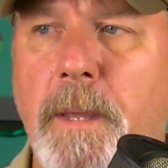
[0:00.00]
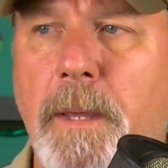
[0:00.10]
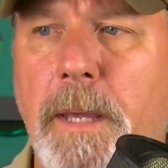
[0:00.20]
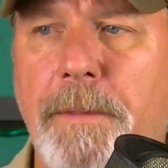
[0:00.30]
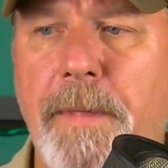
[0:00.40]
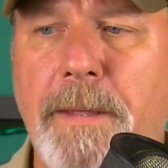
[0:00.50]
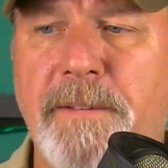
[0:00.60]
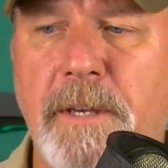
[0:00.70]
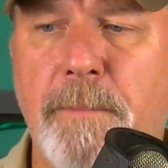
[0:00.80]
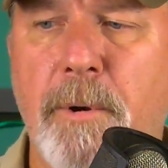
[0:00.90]
in that
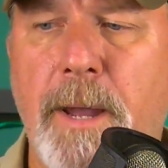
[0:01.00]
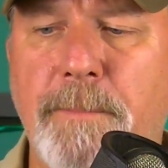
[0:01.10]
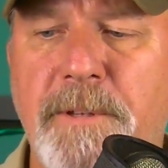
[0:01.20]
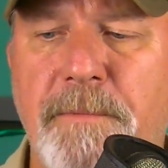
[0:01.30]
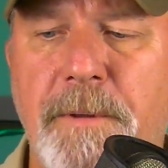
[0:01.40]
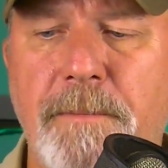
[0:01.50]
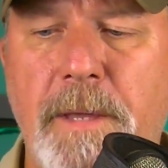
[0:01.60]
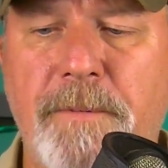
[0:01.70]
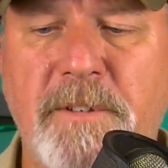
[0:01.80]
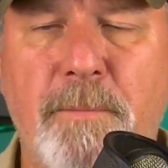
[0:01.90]
perhaps if
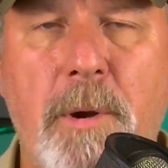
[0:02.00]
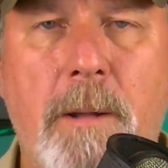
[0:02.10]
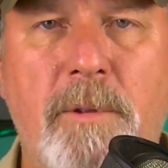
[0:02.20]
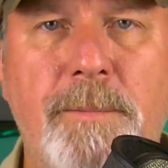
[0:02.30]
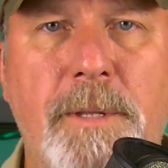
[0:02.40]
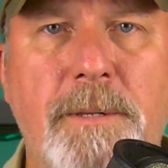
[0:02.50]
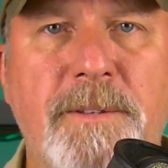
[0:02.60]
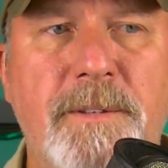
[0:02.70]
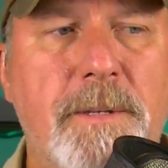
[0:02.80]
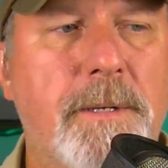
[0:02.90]
it's a problem that
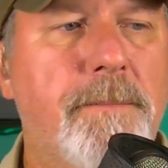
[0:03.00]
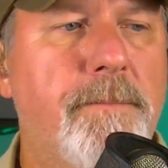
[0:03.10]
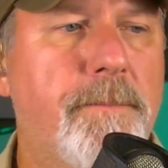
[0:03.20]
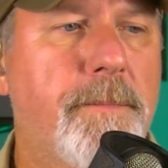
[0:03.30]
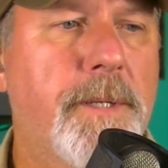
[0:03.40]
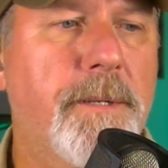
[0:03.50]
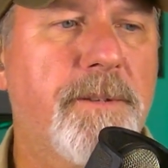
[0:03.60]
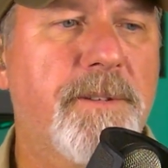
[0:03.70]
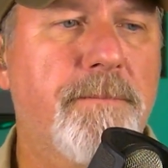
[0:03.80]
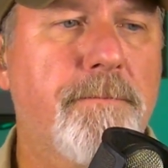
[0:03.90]

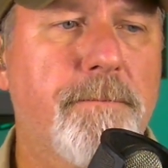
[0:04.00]
has